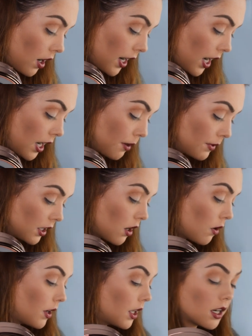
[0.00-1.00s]
right, I am gonna
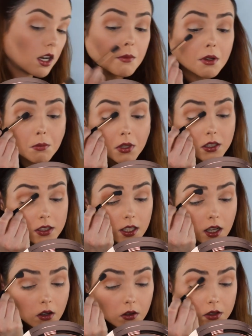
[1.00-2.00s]
go in and I'm gonna blend this
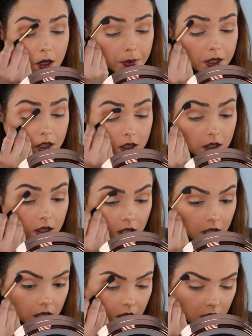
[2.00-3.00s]
out up here.
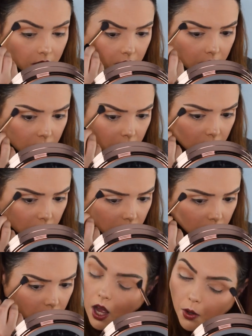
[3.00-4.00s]

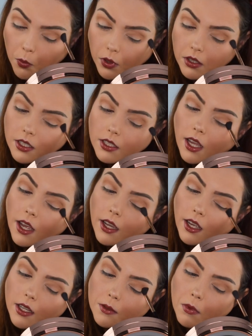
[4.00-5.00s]
I will
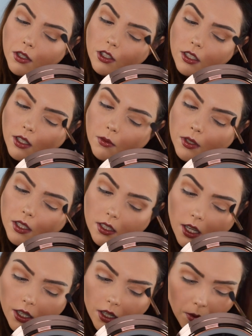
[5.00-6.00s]
say, as much as I was
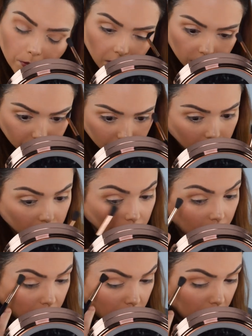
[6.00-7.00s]
saying I'm not sure I
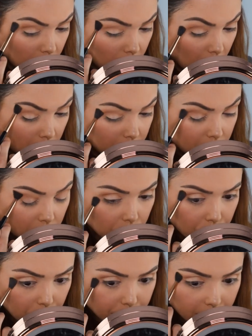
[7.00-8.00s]
like their eyeshadow
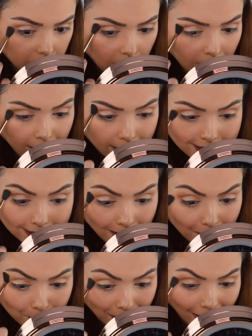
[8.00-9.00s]
formula, it's
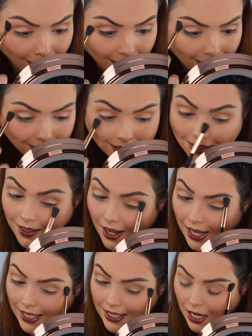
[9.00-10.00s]
not bad. It's
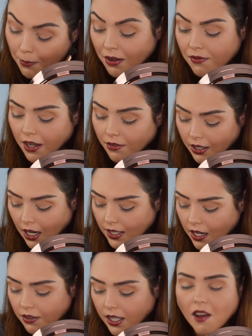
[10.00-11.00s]
not it's not my favorite. I
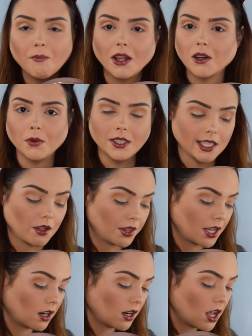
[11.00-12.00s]
definitely have better ones out
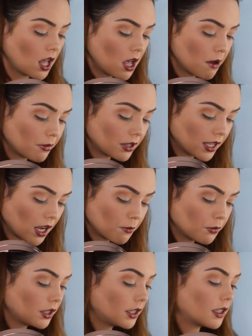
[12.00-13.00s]
there, but like
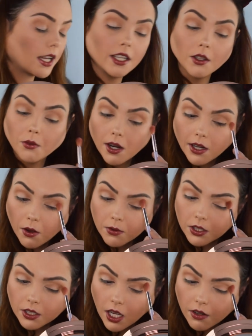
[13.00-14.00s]
I'm really liking right now.
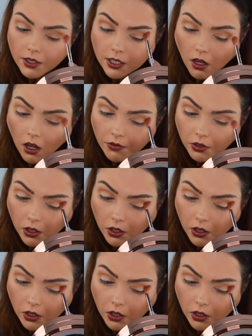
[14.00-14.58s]
It's just kind of a soft